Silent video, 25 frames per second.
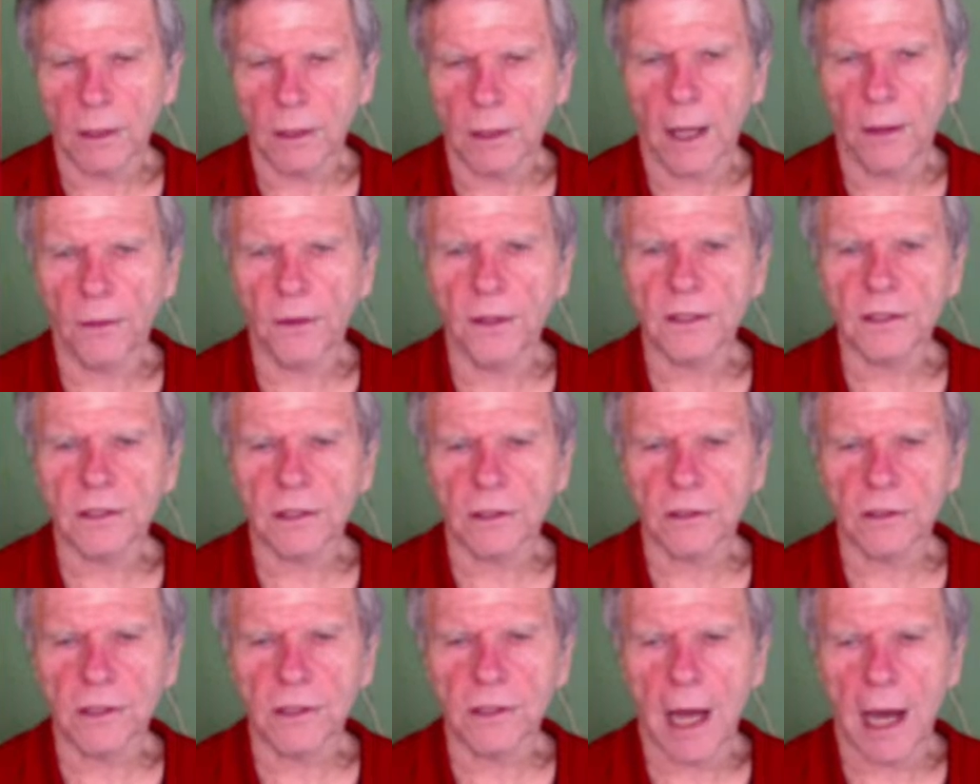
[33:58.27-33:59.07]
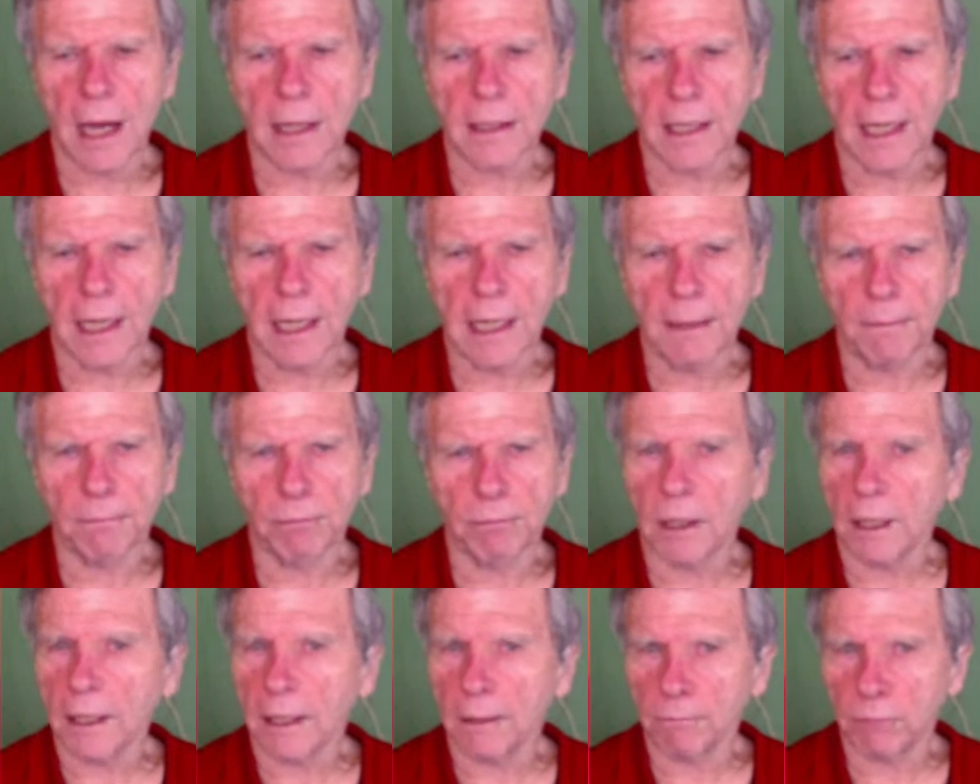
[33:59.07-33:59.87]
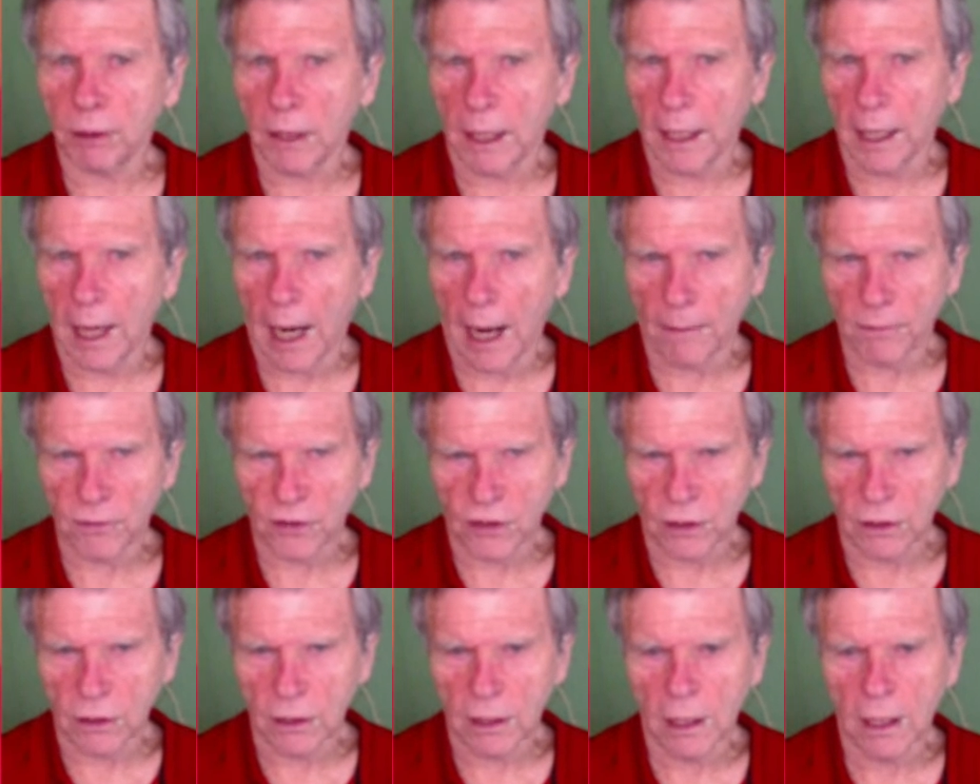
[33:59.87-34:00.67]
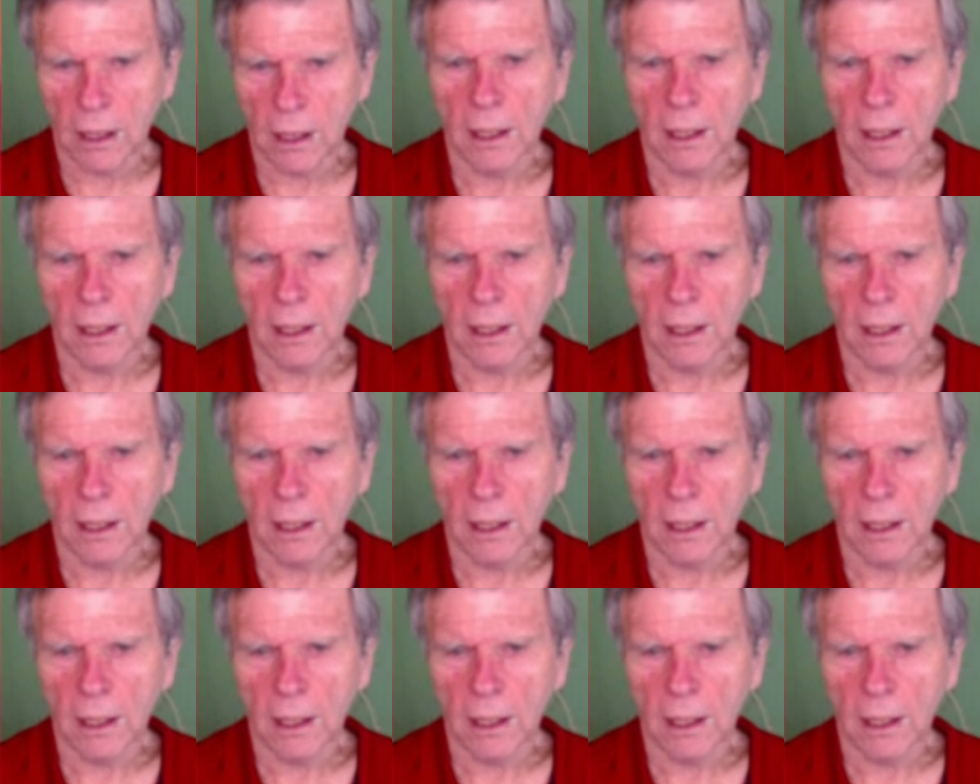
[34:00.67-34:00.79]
Now, this is not a plug and play option.